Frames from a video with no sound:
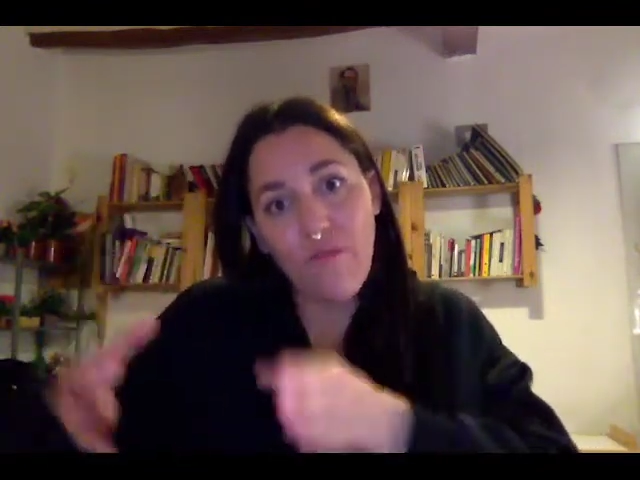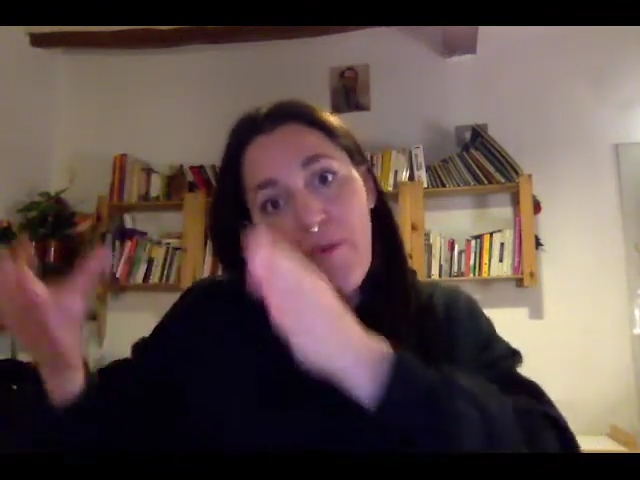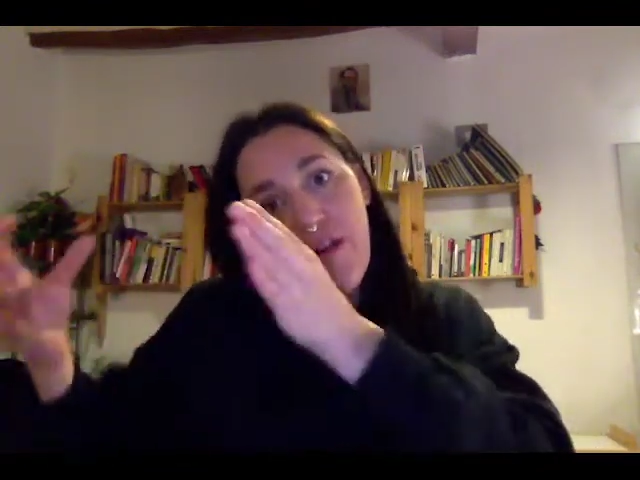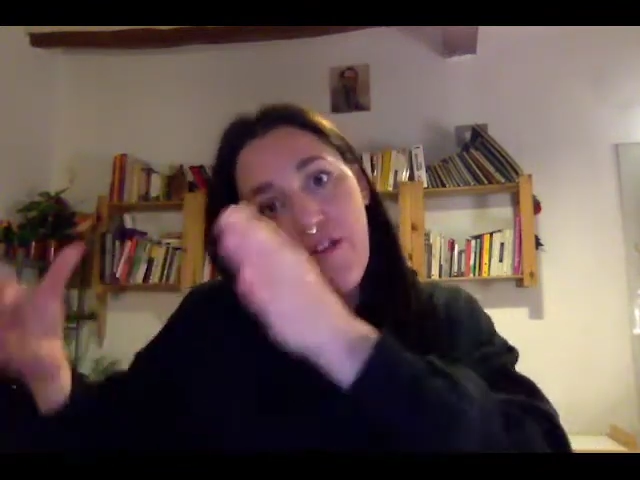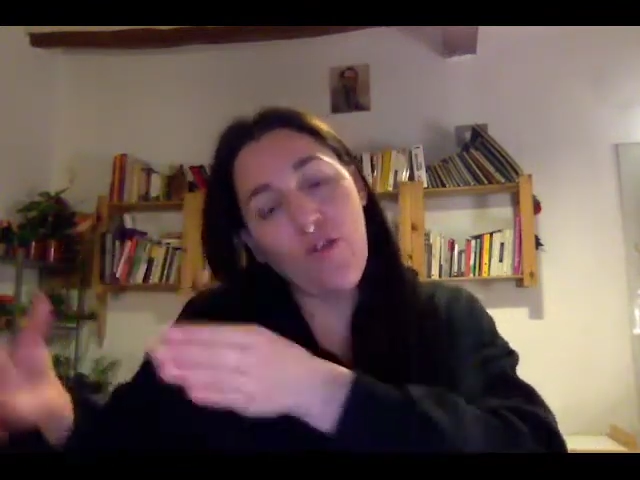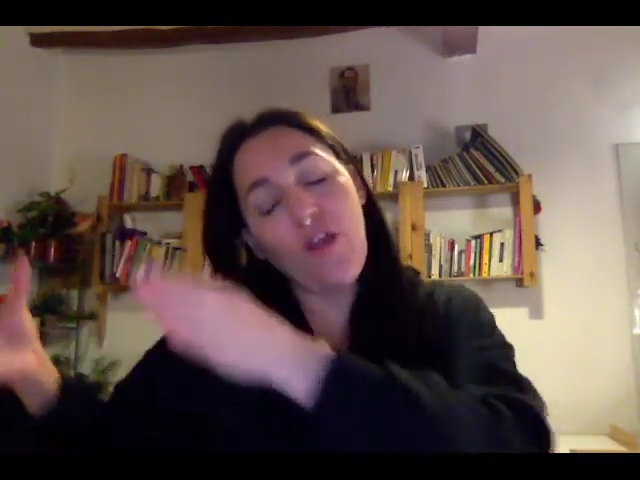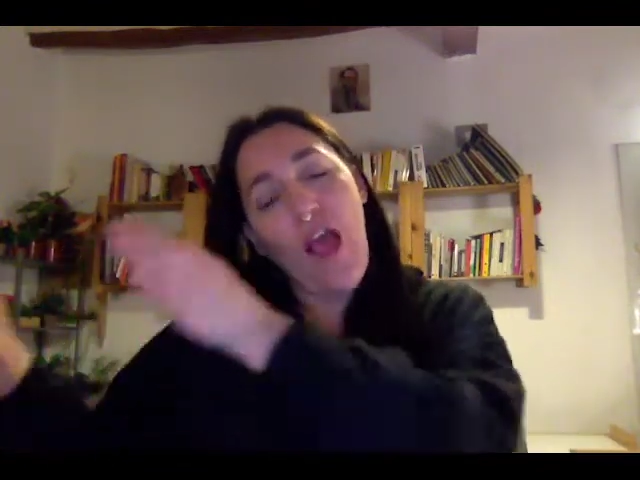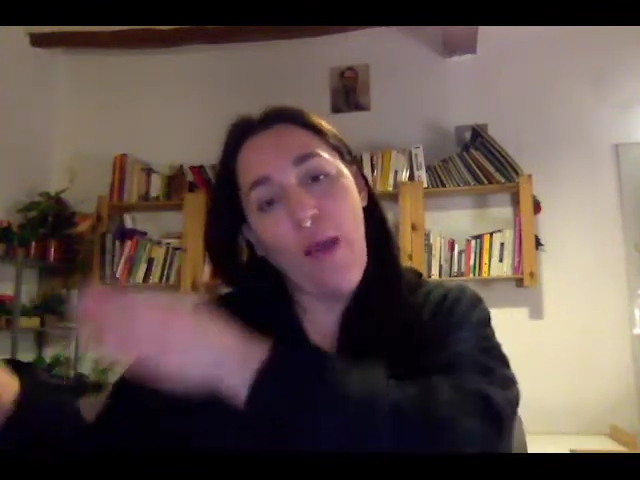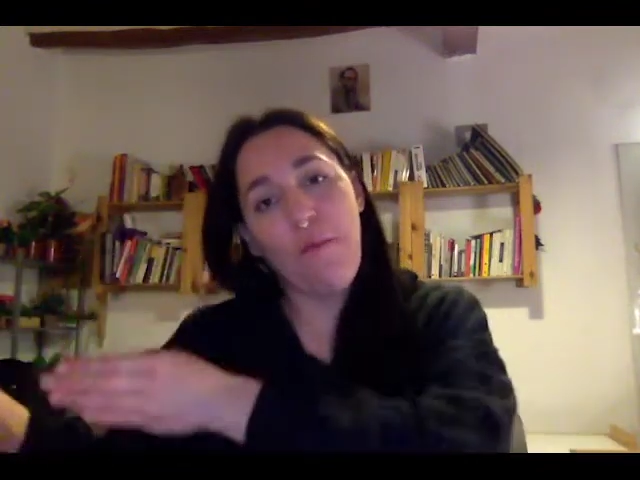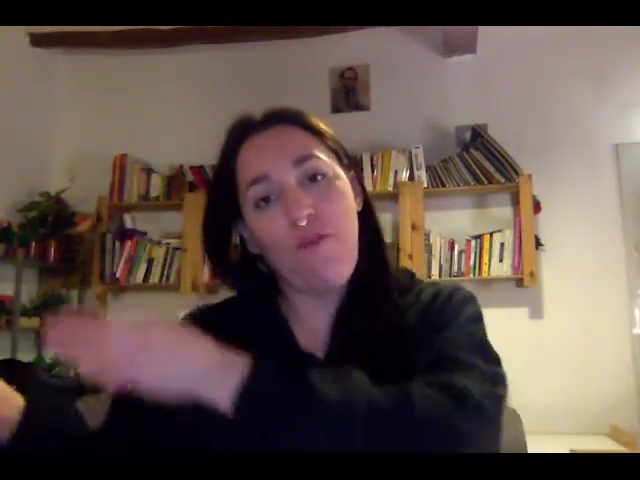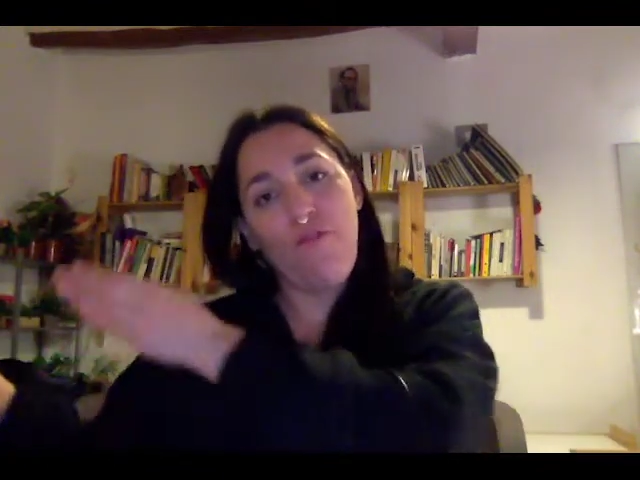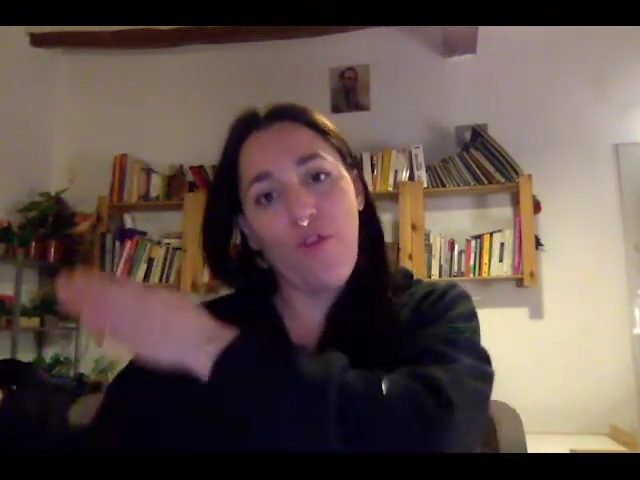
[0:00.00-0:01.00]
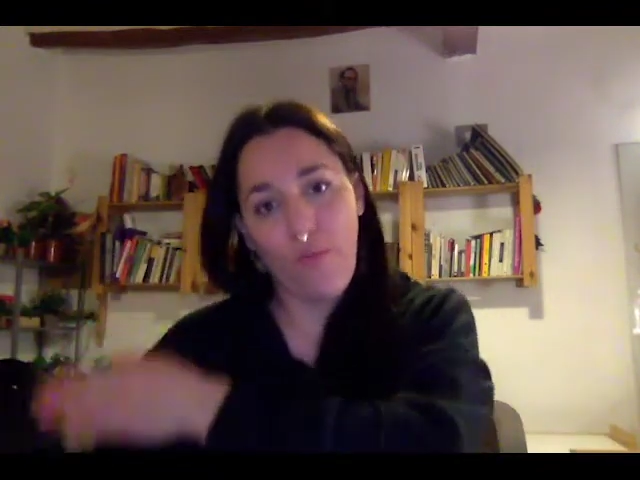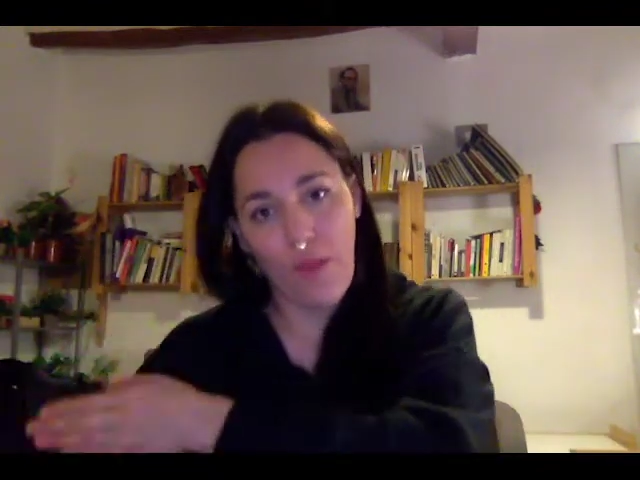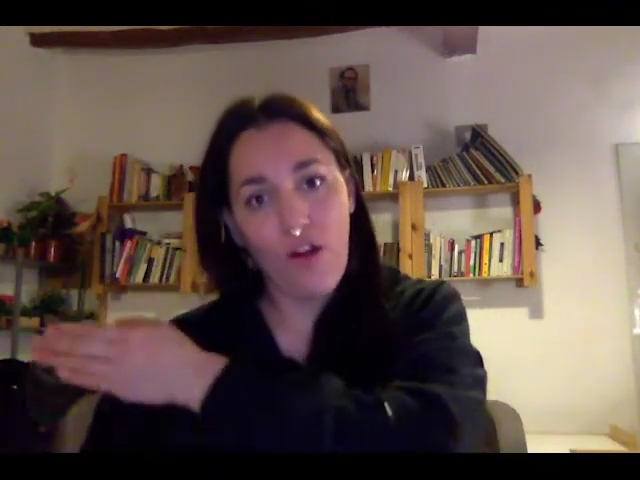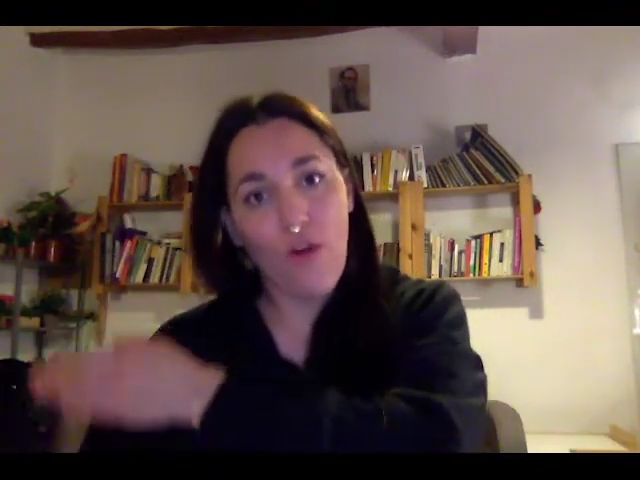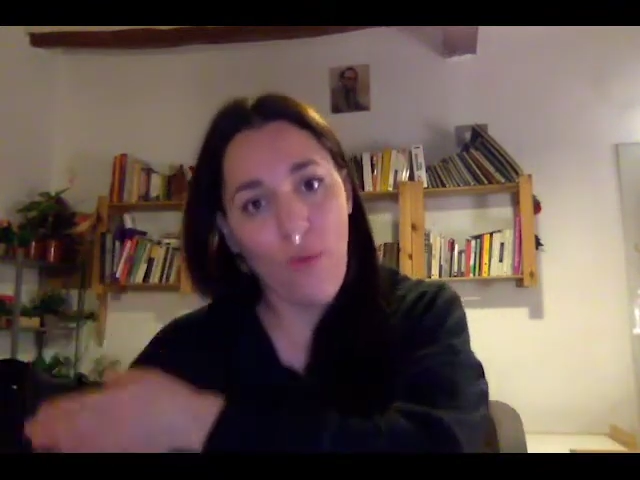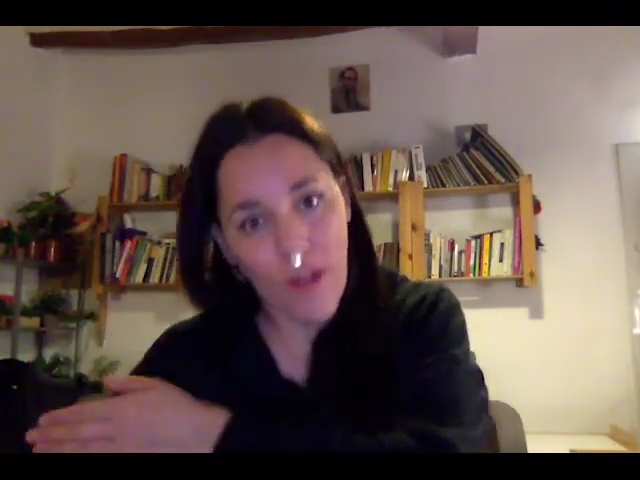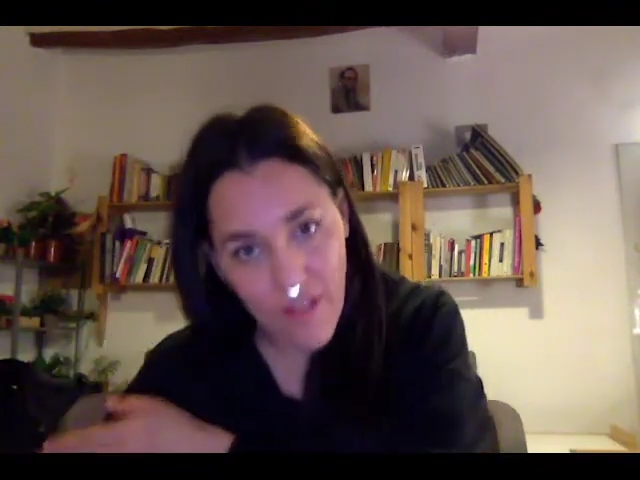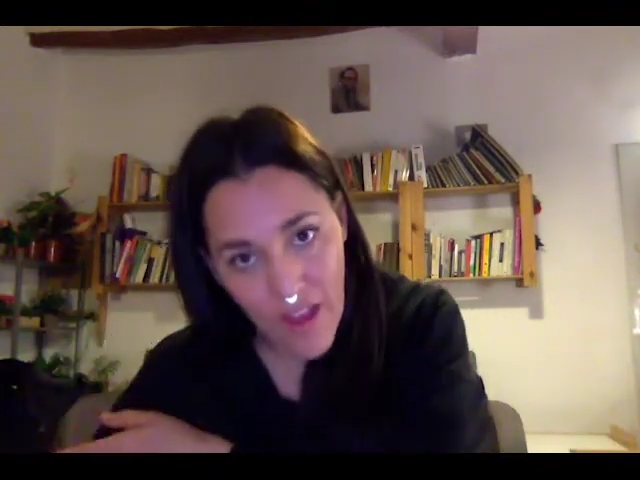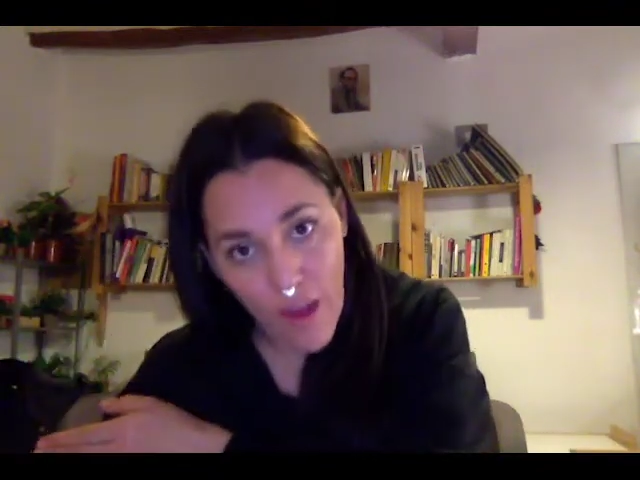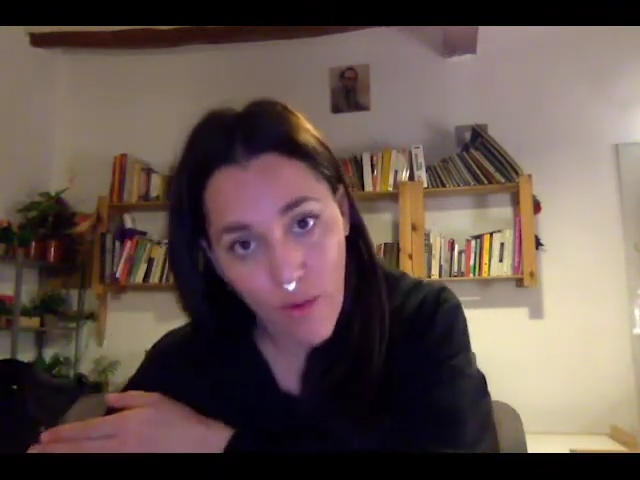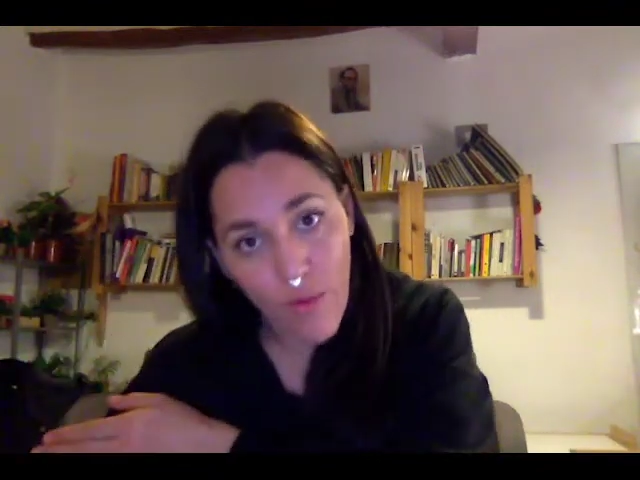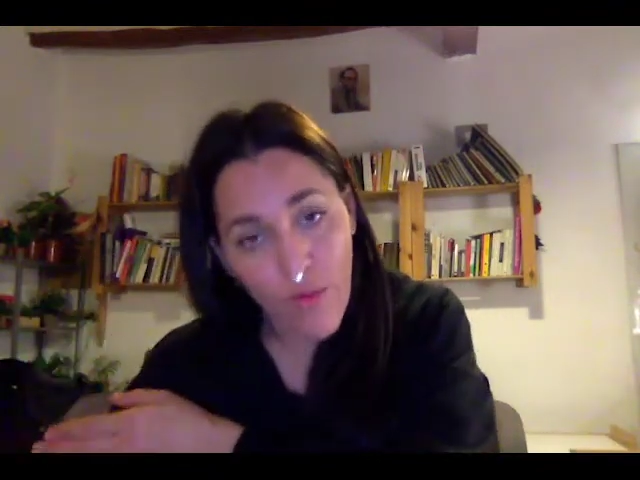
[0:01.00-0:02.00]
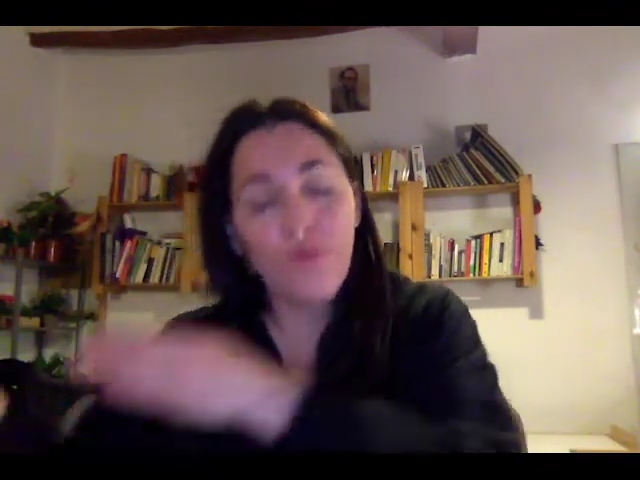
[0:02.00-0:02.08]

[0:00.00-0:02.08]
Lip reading: person coming from the global south,